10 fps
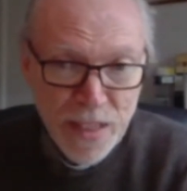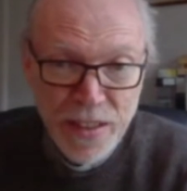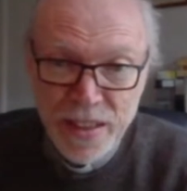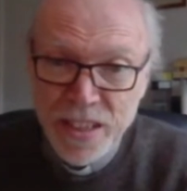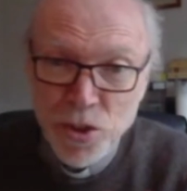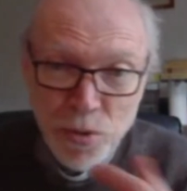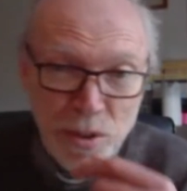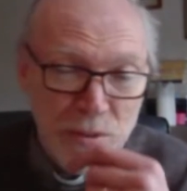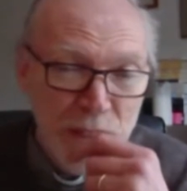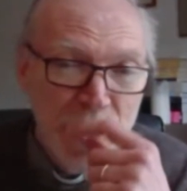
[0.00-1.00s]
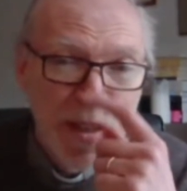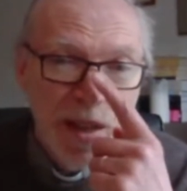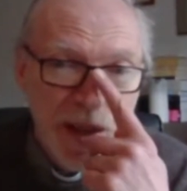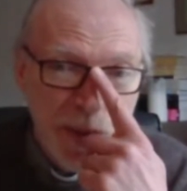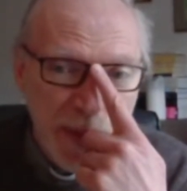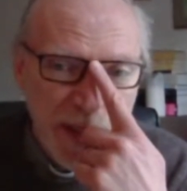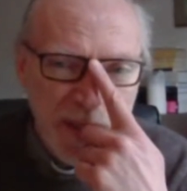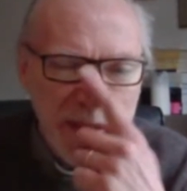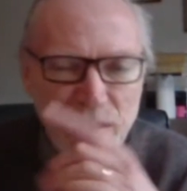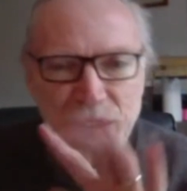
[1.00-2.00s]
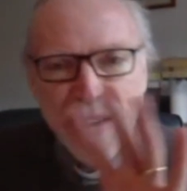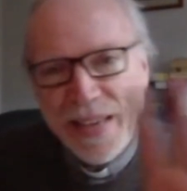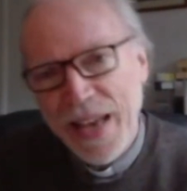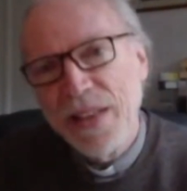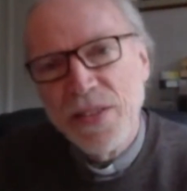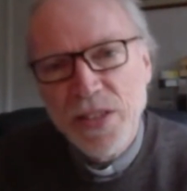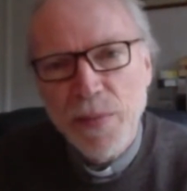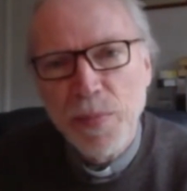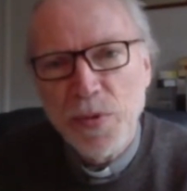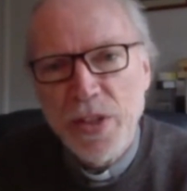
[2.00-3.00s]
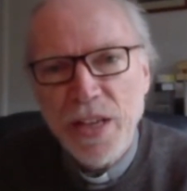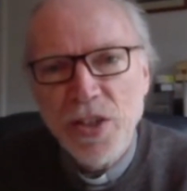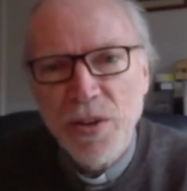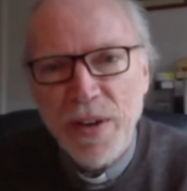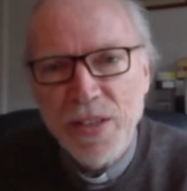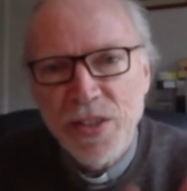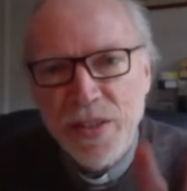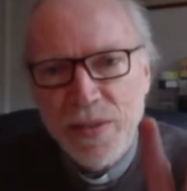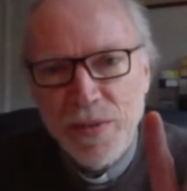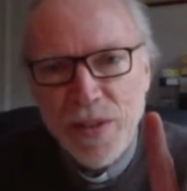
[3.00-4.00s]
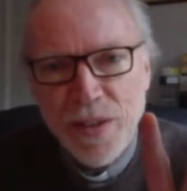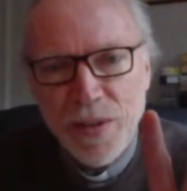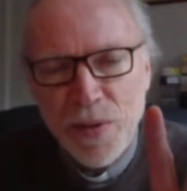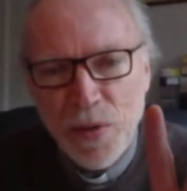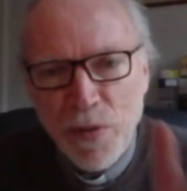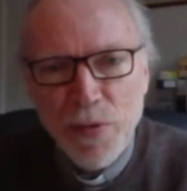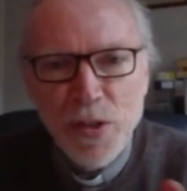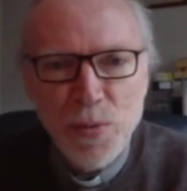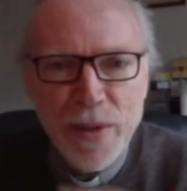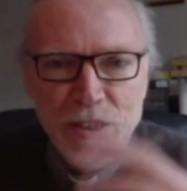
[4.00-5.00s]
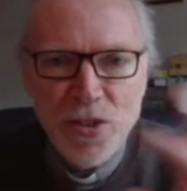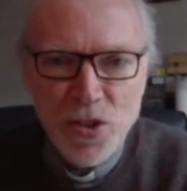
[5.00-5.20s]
Then later on, uh, we know that the, again the temple was desecrated, and uh, offerings were made to